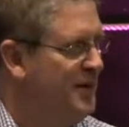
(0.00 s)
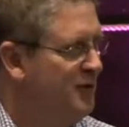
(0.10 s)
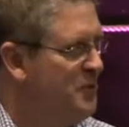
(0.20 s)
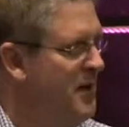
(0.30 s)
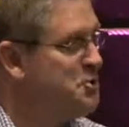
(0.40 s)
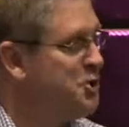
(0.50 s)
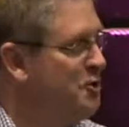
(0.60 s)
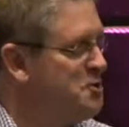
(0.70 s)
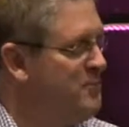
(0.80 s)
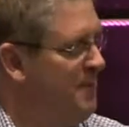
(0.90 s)
If you ask
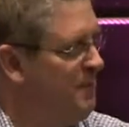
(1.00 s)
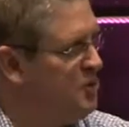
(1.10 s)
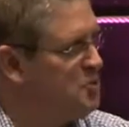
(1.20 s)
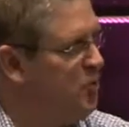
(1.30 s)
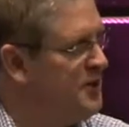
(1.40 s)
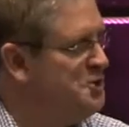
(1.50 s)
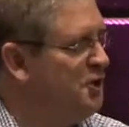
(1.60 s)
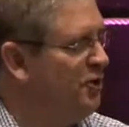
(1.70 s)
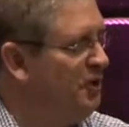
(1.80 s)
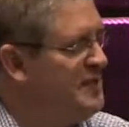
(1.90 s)
church members what is
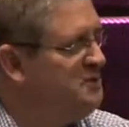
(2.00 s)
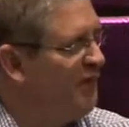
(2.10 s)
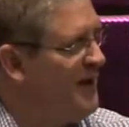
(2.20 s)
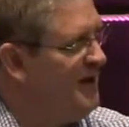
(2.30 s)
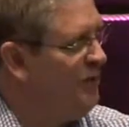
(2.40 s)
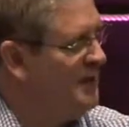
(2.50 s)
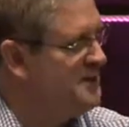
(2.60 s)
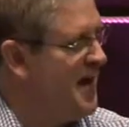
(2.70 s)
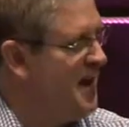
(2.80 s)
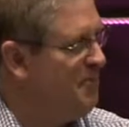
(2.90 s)
their least favorite
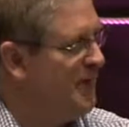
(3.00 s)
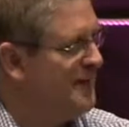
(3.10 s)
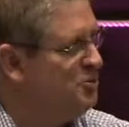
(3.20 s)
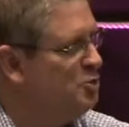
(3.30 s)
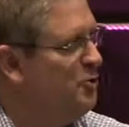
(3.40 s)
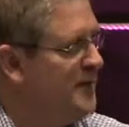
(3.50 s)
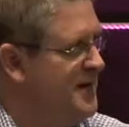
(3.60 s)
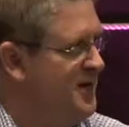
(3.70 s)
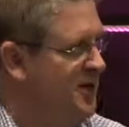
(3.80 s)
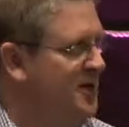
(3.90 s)
topic to
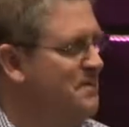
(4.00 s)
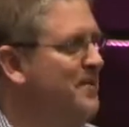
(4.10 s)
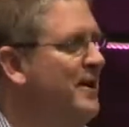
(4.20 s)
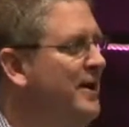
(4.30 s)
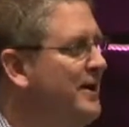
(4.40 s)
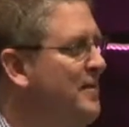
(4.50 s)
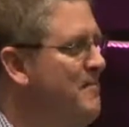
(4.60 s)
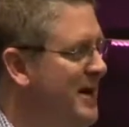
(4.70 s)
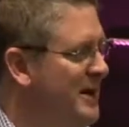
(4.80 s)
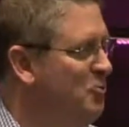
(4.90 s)
hear,
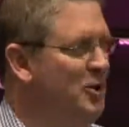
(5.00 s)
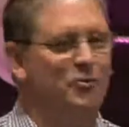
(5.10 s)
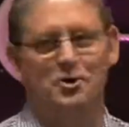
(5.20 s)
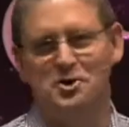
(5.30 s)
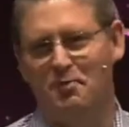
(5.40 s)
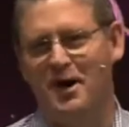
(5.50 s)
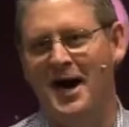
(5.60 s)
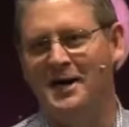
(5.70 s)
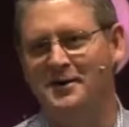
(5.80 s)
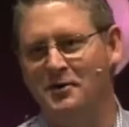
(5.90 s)
many would
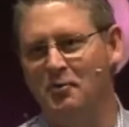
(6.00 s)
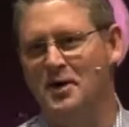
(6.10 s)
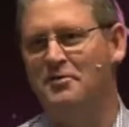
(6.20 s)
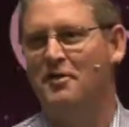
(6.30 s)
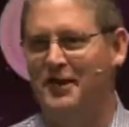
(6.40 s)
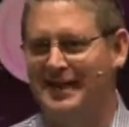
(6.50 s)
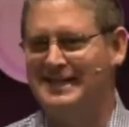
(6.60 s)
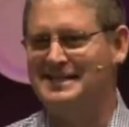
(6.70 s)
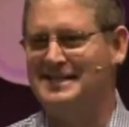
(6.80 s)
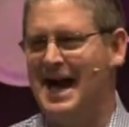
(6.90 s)
respond with the
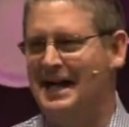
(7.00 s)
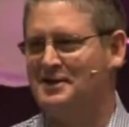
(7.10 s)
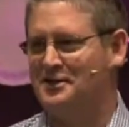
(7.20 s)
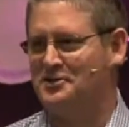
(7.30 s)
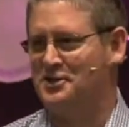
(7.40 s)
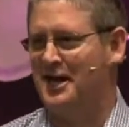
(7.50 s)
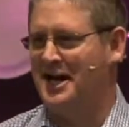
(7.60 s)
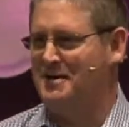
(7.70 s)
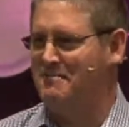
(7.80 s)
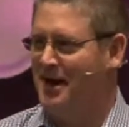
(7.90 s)
exact
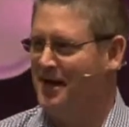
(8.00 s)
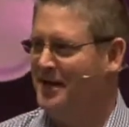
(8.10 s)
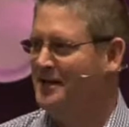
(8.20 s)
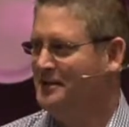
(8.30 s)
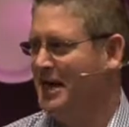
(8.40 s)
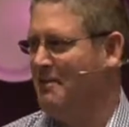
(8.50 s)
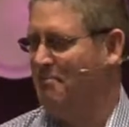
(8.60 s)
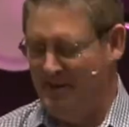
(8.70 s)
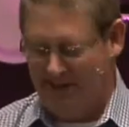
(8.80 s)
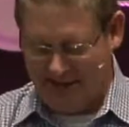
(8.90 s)
same
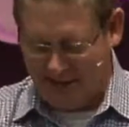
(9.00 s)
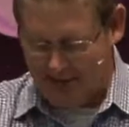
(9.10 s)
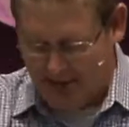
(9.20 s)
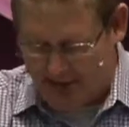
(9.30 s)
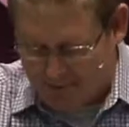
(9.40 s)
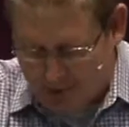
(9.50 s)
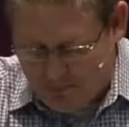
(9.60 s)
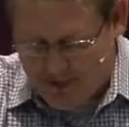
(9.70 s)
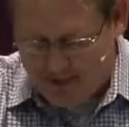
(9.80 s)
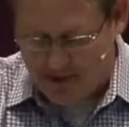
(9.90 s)
topic that I am
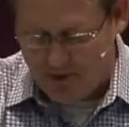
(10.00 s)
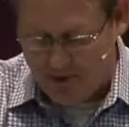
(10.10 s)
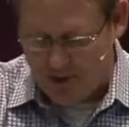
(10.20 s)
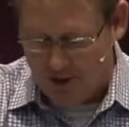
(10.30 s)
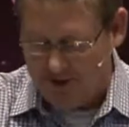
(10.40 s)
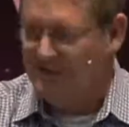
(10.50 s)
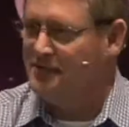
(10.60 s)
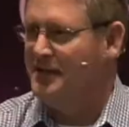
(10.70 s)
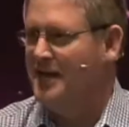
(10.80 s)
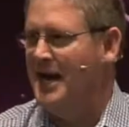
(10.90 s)
speaking on
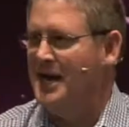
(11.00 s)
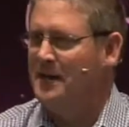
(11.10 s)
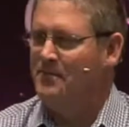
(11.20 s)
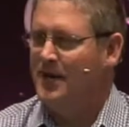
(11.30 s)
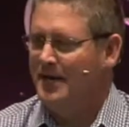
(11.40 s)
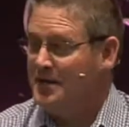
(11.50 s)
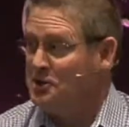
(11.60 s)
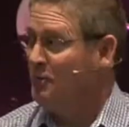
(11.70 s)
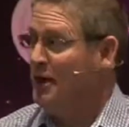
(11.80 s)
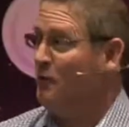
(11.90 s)
today.
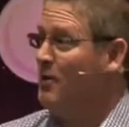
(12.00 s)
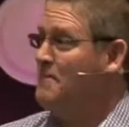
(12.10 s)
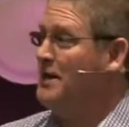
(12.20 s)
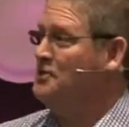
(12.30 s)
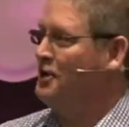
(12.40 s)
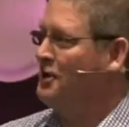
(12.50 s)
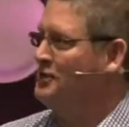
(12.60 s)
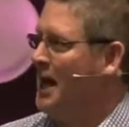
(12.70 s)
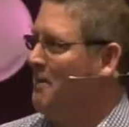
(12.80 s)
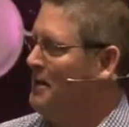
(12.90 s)
So, whenever we mention the
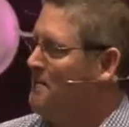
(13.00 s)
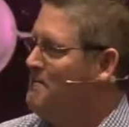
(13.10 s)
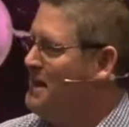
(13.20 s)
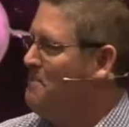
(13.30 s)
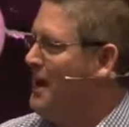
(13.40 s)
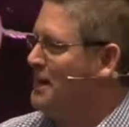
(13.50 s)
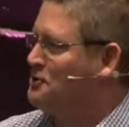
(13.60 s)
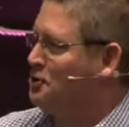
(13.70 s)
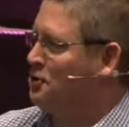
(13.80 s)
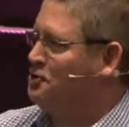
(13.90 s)
topic, many
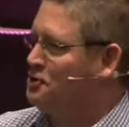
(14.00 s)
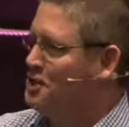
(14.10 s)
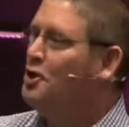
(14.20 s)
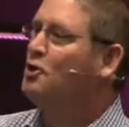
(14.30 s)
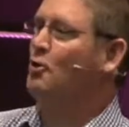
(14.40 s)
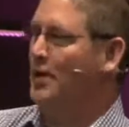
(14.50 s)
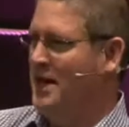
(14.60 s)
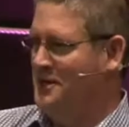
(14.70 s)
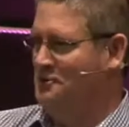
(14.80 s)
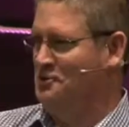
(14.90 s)
pastors
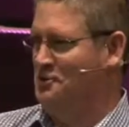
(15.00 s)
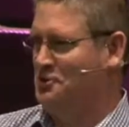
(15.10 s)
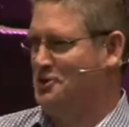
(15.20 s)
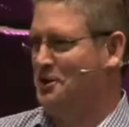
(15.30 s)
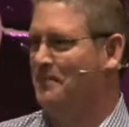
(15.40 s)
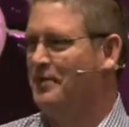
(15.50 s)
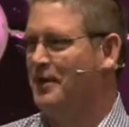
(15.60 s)
cringe.